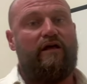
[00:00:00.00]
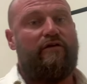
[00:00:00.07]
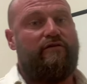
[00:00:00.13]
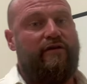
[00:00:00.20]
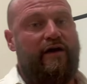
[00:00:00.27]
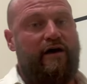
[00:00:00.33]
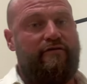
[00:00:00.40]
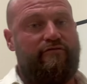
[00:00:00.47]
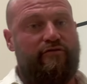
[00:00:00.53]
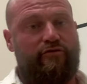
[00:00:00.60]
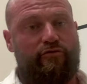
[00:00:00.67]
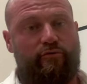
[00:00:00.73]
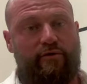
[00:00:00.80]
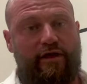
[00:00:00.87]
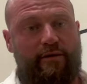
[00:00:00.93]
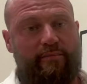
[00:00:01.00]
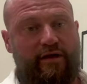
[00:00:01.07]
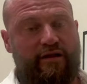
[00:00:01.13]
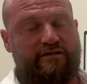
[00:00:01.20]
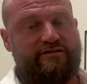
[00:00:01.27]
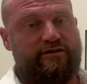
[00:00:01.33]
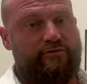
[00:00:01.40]
You have your 3
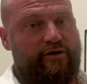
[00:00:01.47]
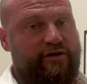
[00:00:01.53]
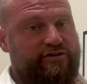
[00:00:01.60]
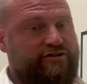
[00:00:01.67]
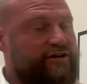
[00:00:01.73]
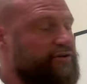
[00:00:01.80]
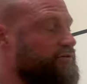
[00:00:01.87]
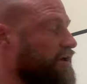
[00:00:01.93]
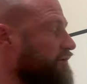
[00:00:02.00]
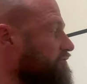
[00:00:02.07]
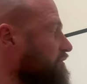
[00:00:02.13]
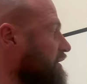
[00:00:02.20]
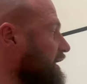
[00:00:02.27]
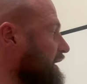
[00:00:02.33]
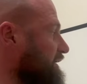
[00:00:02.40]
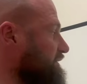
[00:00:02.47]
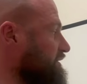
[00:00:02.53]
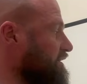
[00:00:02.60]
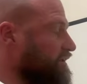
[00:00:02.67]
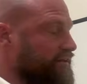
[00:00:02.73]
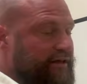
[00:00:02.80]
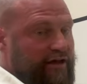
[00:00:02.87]
ml syringe, you have your
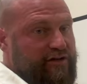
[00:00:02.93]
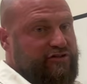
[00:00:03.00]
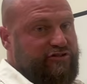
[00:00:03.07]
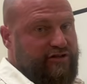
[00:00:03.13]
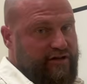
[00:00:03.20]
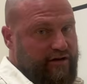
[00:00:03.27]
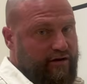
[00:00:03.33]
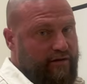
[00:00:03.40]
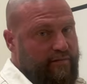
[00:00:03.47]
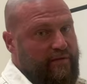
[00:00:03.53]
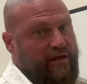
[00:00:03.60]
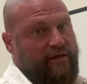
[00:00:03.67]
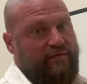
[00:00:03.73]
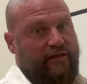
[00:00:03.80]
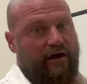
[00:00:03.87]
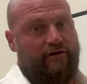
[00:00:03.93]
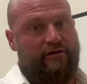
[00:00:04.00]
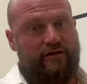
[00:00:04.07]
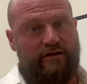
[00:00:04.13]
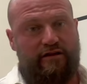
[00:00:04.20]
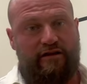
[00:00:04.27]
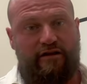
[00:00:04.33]
18 gauge needle. Now
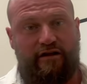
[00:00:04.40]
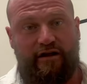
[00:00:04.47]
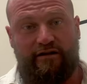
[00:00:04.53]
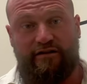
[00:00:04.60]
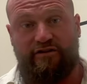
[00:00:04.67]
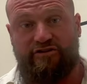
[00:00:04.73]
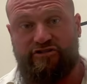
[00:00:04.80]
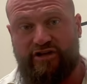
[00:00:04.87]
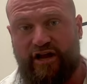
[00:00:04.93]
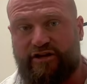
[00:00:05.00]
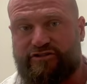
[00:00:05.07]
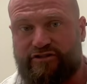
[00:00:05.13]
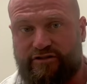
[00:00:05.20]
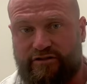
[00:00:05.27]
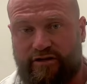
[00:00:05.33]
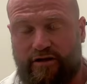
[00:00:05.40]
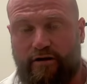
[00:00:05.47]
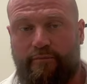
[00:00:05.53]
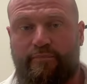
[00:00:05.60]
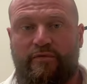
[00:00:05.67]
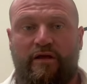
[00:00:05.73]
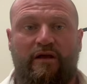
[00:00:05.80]
you need an injection needle.
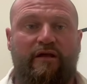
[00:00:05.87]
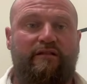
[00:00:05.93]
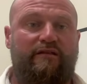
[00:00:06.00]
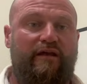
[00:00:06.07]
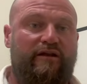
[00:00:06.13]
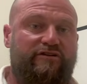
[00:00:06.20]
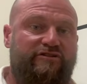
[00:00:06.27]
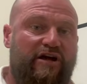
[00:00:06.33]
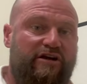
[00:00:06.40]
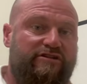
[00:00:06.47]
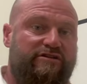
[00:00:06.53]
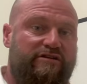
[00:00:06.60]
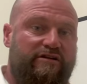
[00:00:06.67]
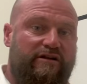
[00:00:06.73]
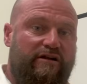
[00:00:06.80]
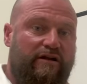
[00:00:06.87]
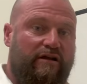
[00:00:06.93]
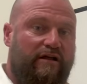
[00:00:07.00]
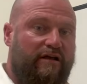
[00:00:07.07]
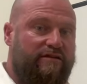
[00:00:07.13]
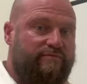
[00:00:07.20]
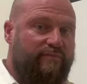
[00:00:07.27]
The injection needle
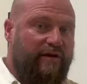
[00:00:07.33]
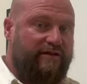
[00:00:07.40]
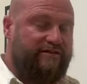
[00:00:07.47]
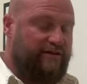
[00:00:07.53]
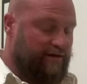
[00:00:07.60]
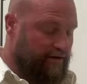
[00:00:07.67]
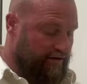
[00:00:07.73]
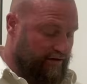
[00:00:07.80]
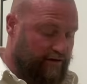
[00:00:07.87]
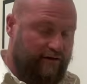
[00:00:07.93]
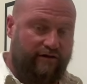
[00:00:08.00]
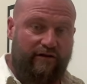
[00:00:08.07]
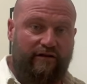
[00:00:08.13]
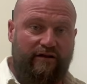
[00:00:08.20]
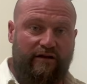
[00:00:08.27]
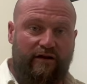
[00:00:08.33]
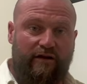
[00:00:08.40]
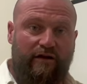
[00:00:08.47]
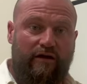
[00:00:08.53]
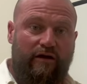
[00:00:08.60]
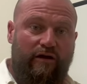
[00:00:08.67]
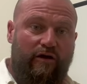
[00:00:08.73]
is basically the needle
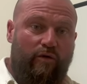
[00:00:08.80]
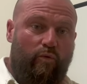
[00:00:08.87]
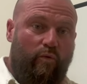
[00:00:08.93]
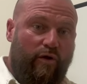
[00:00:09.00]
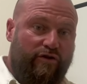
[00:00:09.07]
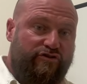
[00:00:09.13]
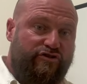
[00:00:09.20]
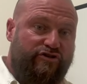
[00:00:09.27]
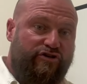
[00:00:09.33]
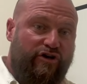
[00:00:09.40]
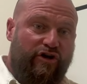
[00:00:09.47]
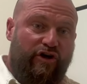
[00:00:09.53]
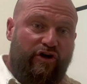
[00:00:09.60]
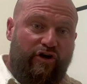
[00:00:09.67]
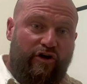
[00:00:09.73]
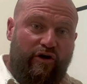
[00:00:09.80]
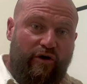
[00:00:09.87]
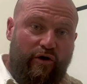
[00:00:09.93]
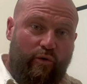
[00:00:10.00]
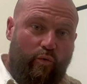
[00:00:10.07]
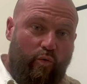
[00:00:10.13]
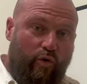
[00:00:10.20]
which
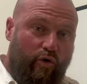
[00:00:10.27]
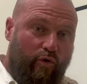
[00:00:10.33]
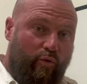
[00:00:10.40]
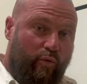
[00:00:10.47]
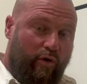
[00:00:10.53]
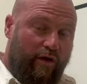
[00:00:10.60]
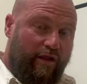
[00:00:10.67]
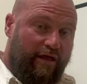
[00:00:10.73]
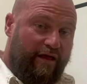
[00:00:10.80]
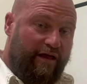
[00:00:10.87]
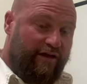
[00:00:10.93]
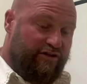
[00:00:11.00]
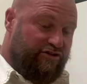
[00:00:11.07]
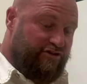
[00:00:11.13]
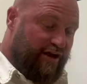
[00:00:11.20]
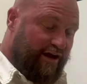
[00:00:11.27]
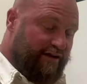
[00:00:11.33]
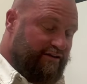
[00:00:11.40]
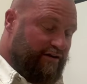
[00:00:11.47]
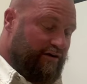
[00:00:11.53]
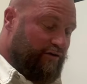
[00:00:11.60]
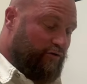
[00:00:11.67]
will
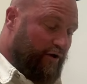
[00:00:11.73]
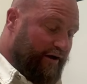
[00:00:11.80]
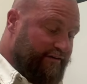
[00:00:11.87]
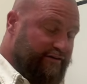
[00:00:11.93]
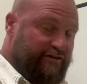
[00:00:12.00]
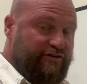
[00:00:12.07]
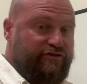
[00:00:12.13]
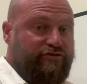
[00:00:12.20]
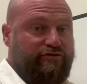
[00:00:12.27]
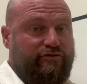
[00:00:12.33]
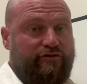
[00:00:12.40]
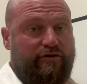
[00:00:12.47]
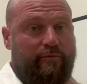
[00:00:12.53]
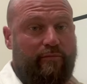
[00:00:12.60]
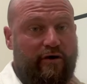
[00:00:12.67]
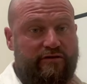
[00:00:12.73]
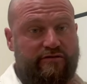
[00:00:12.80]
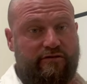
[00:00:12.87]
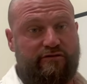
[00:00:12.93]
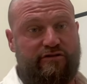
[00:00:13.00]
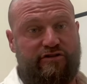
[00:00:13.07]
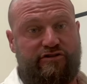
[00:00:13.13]
inject right into the
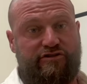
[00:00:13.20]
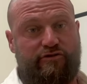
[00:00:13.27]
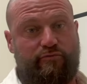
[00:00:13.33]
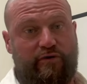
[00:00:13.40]
muscle tissue.